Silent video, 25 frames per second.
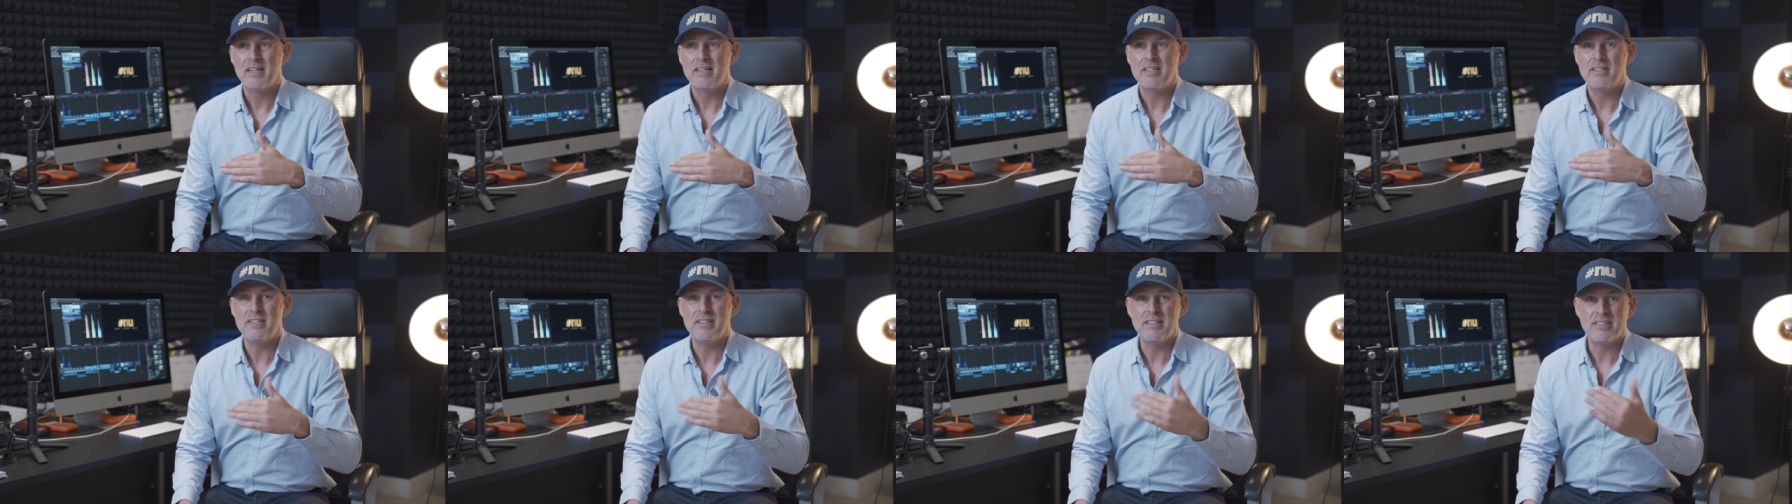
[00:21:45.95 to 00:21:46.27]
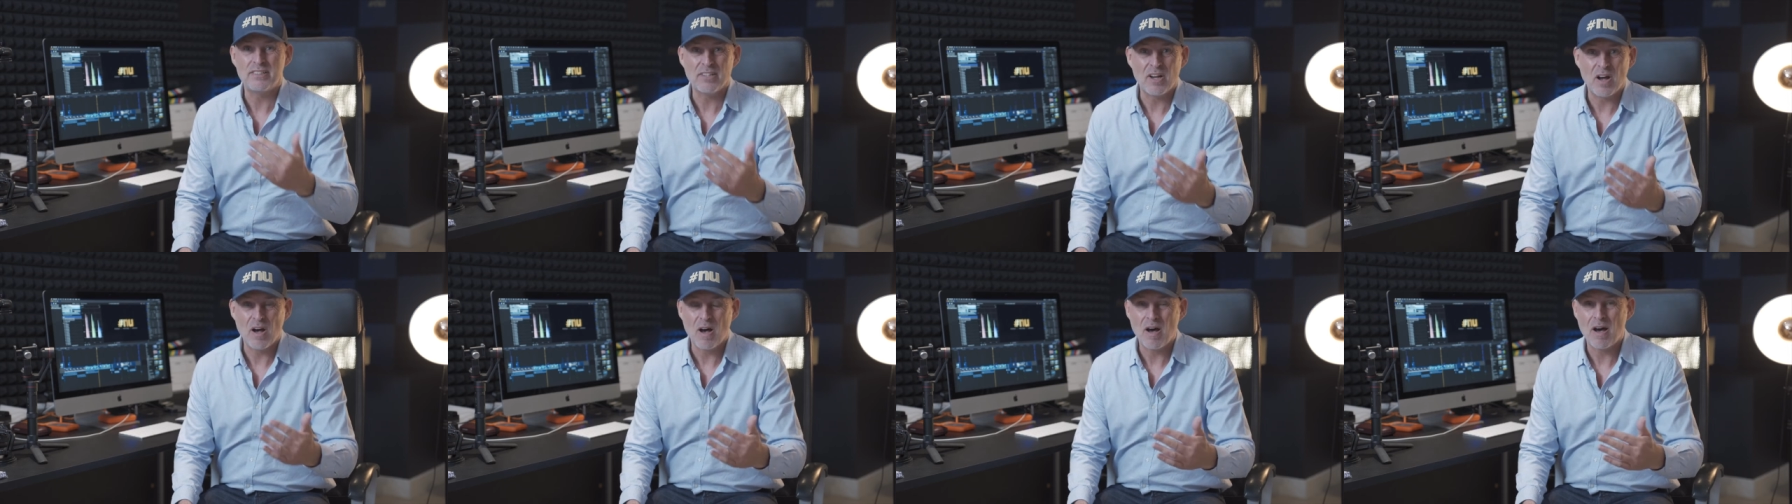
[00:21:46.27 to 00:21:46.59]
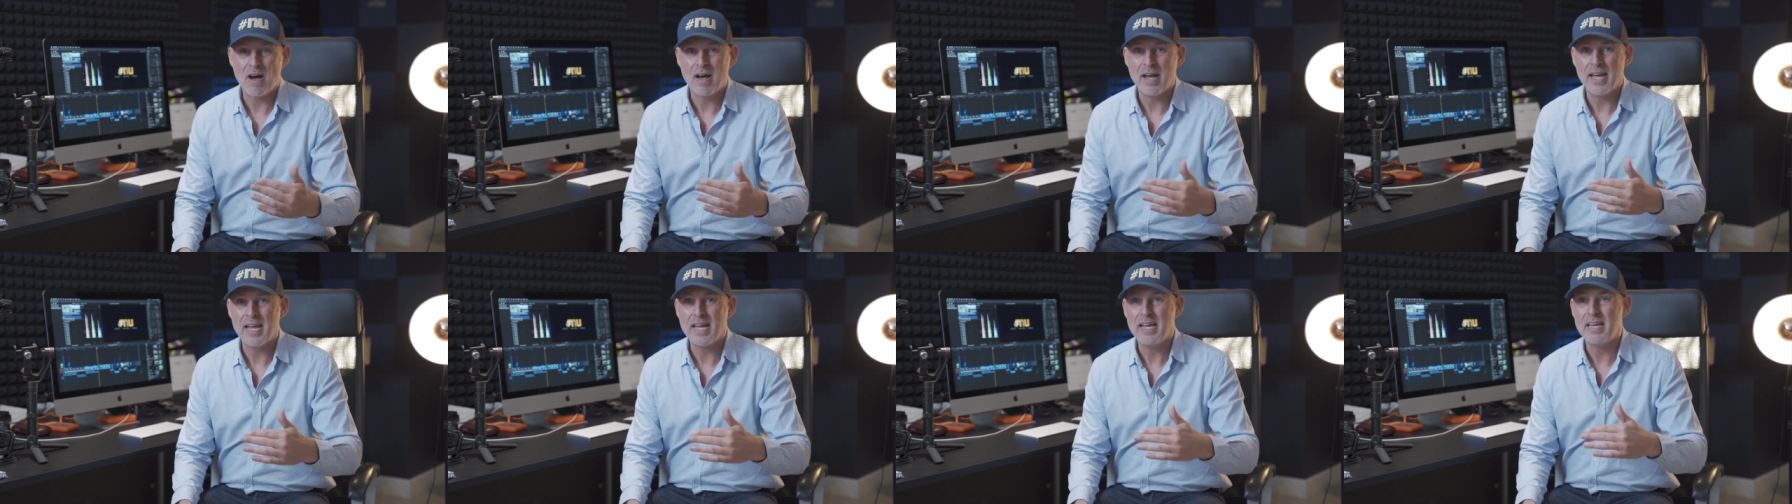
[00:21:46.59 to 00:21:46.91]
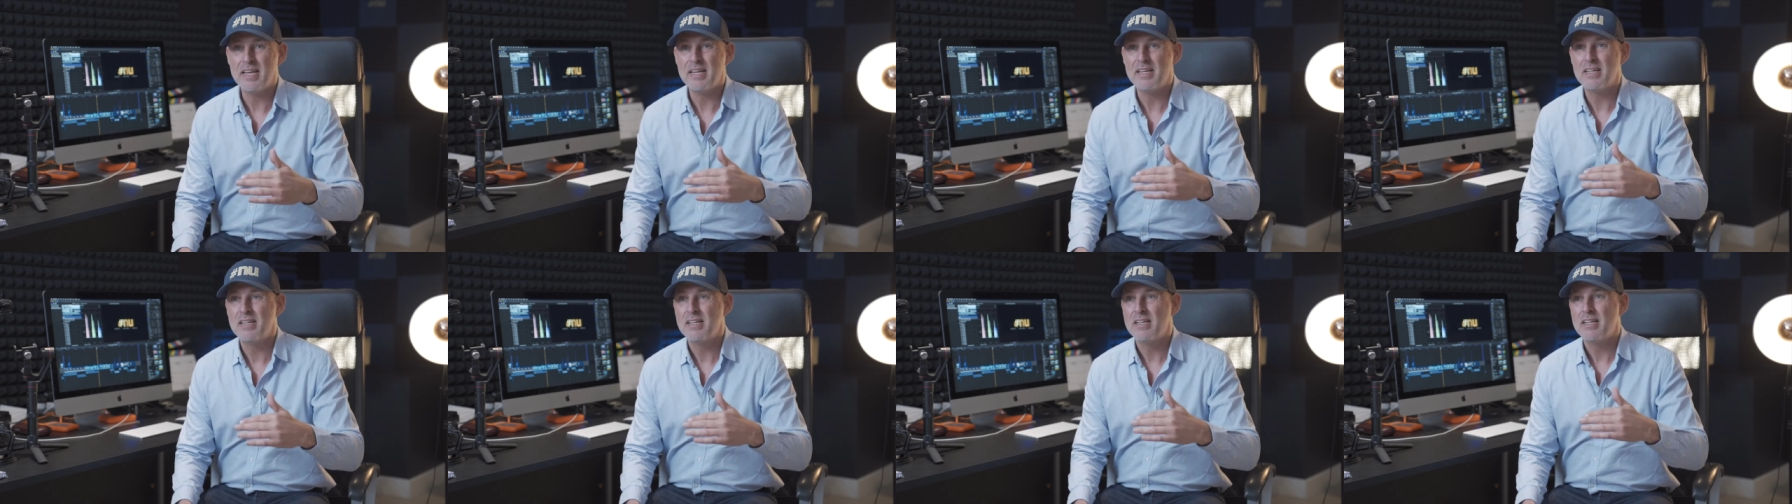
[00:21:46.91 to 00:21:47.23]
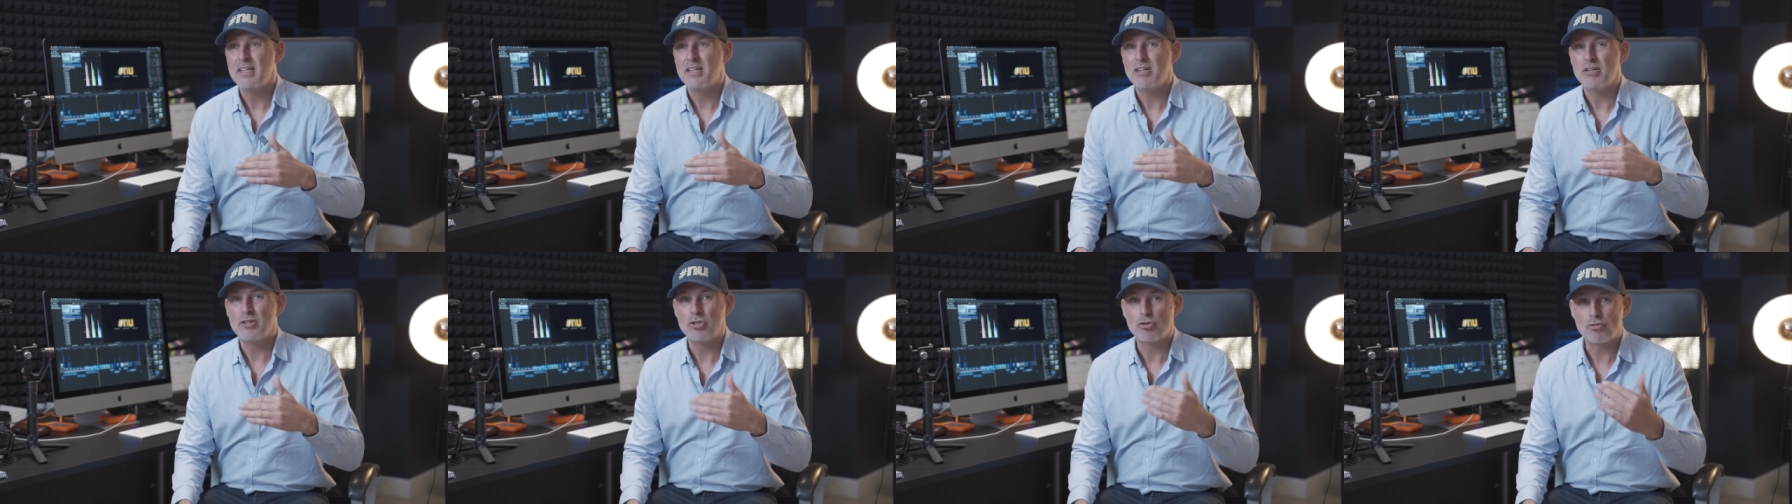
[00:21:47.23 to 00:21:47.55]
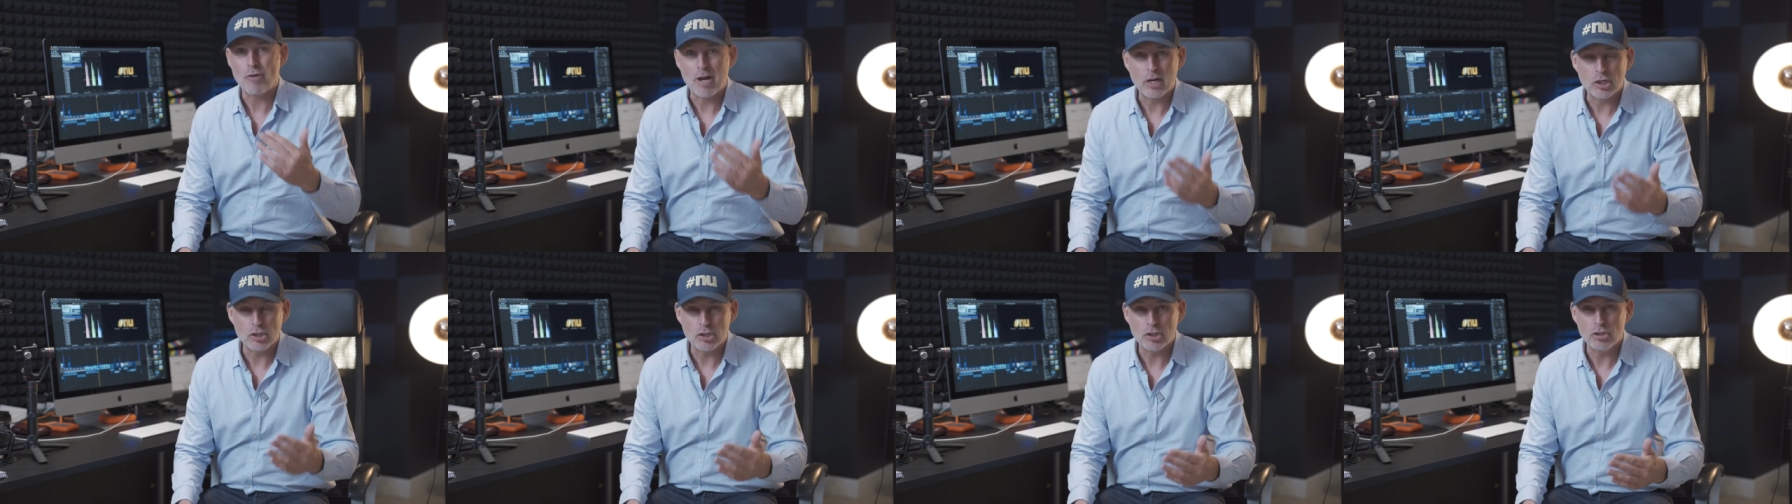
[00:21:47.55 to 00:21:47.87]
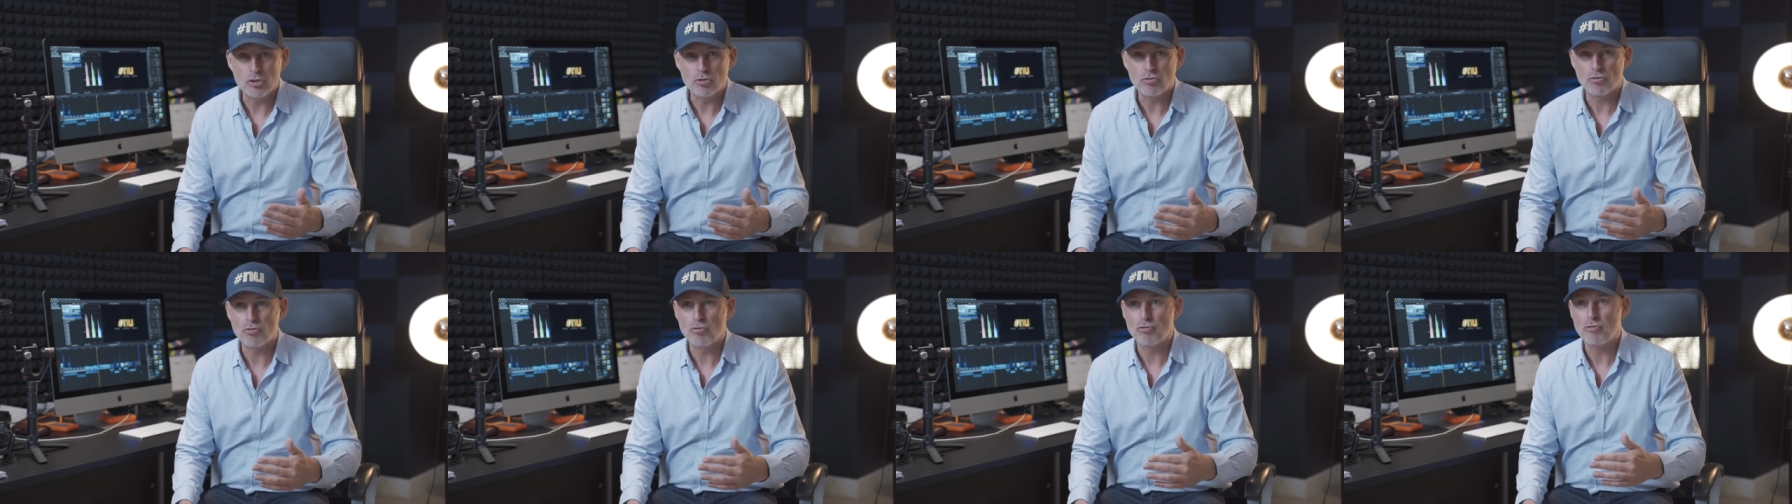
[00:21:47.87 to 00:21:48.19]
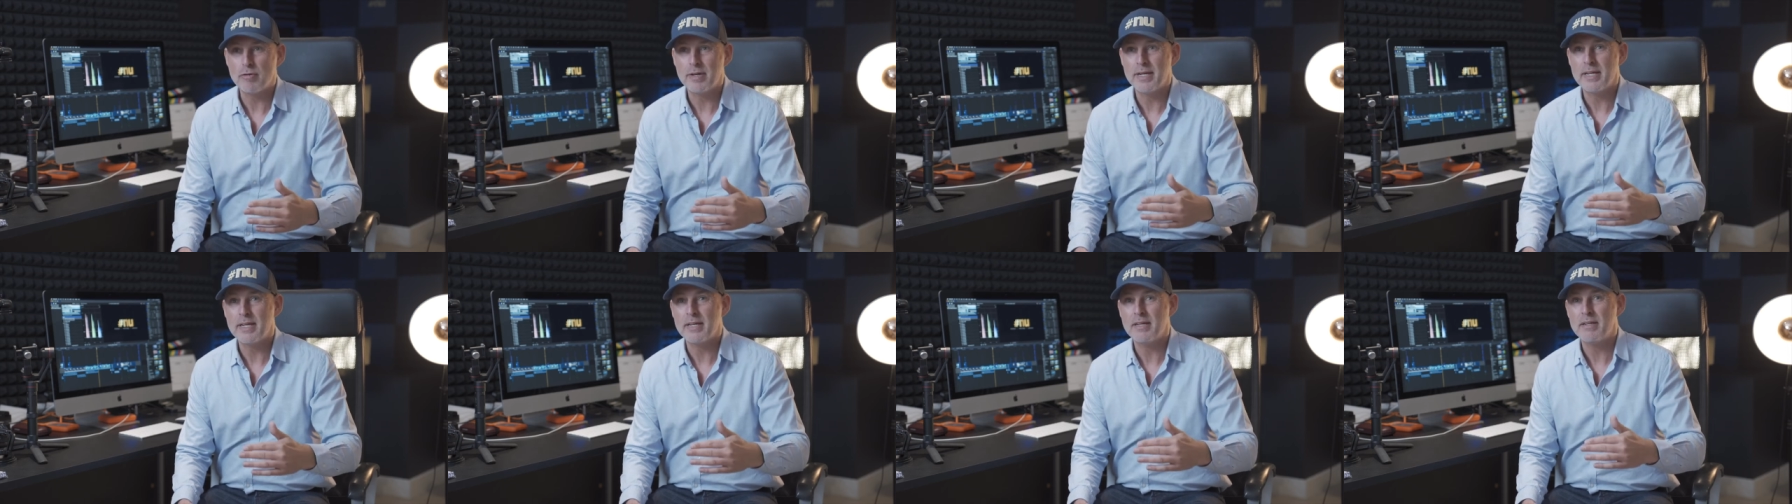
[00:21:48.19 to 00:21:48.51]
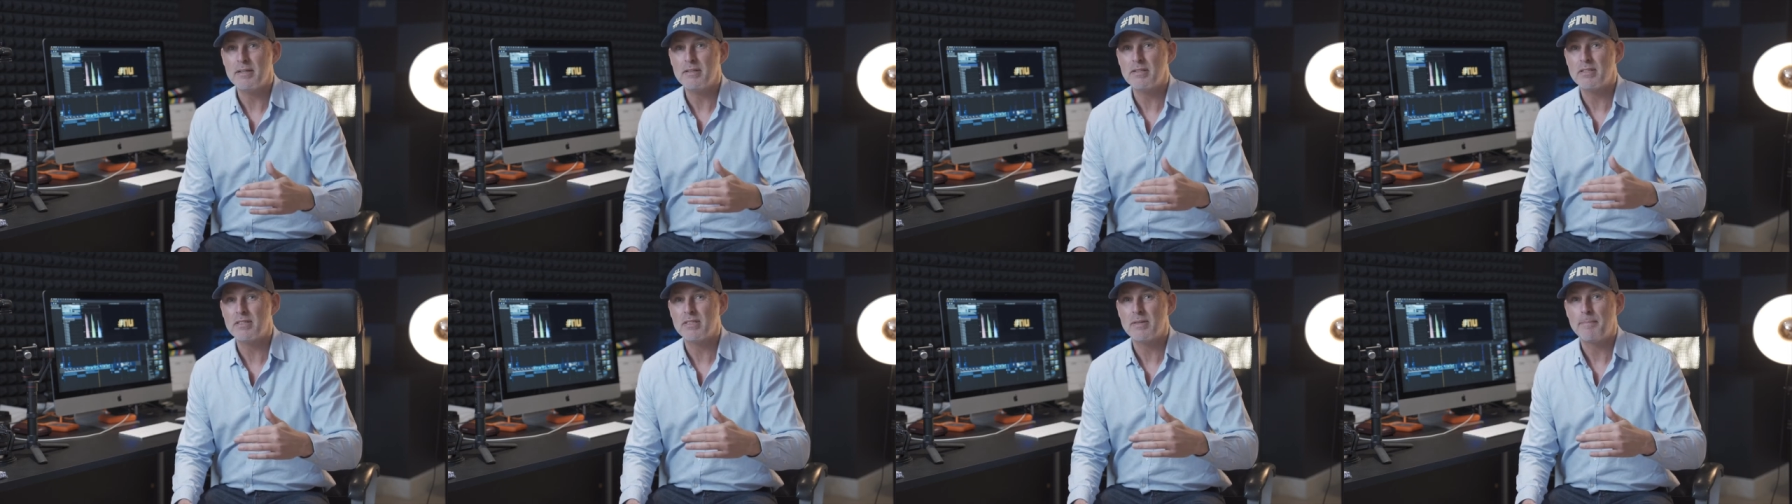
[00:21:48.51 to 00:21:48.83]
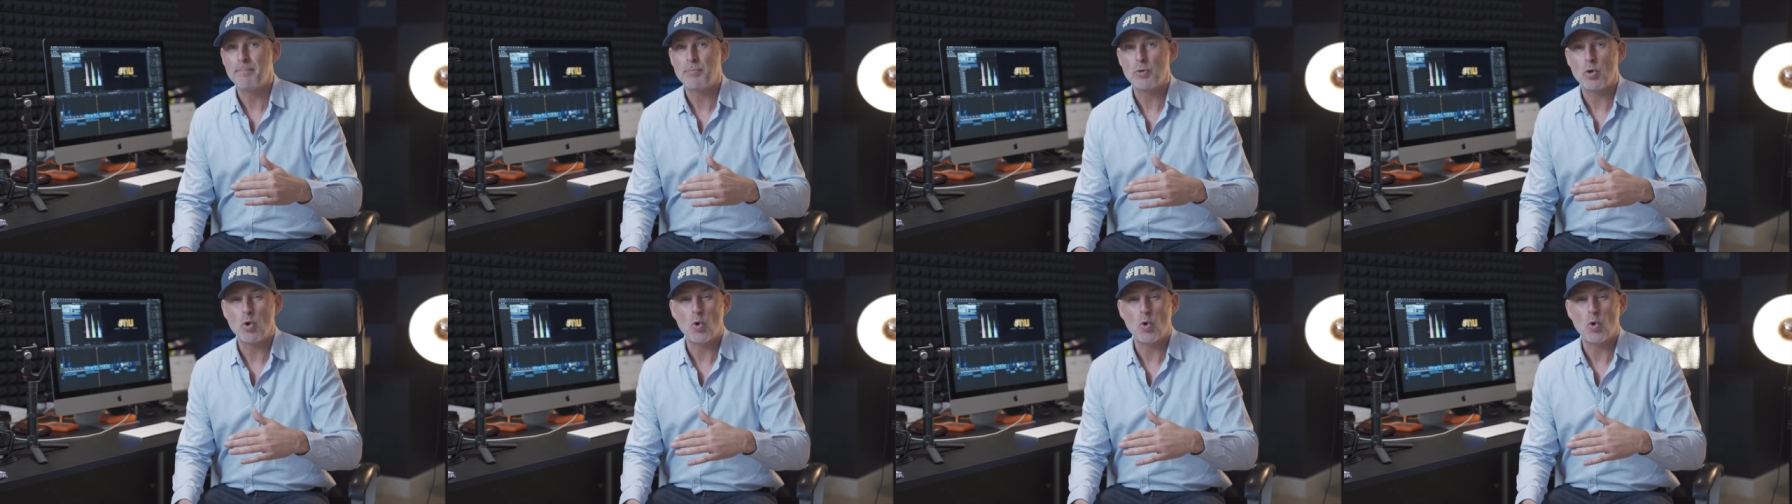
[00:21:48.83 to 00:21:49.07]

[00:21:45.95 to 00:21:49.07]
design, construction drawings,